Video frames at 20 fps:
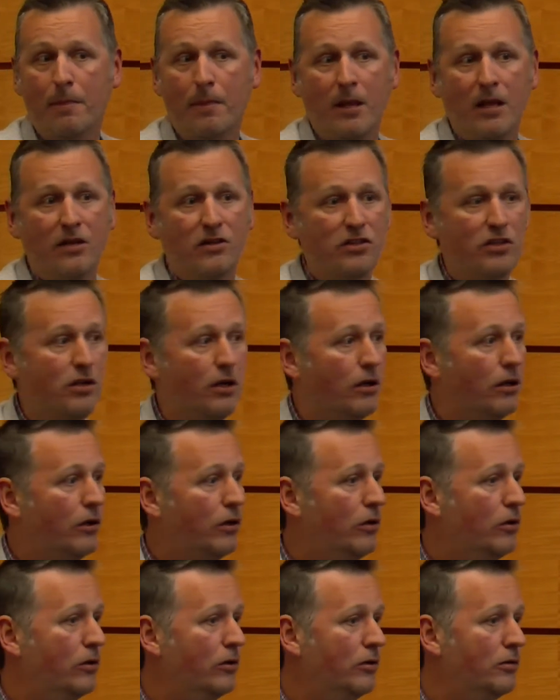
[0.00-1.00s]

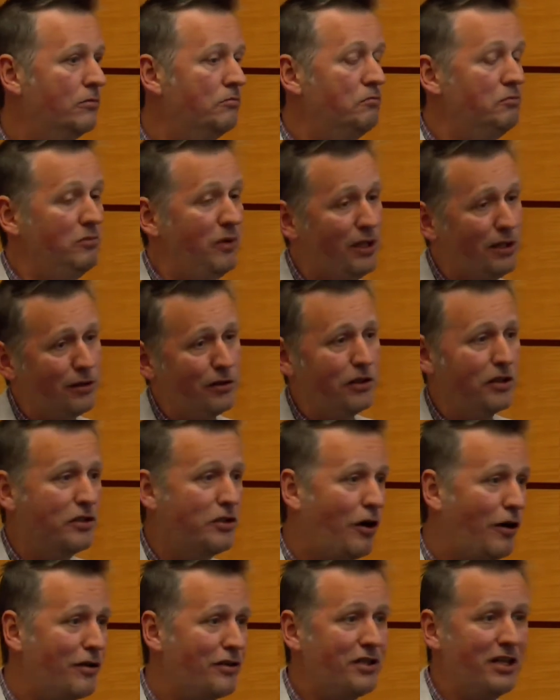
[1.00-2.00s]
So,
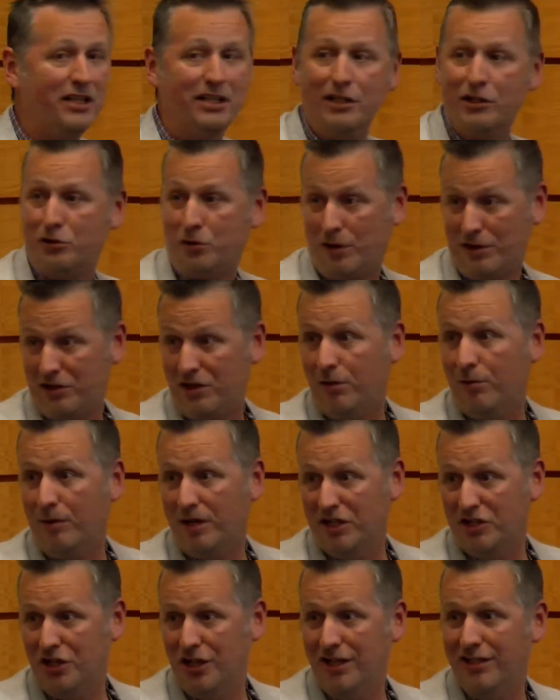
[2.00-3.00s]
Qatar's in an interesting region, and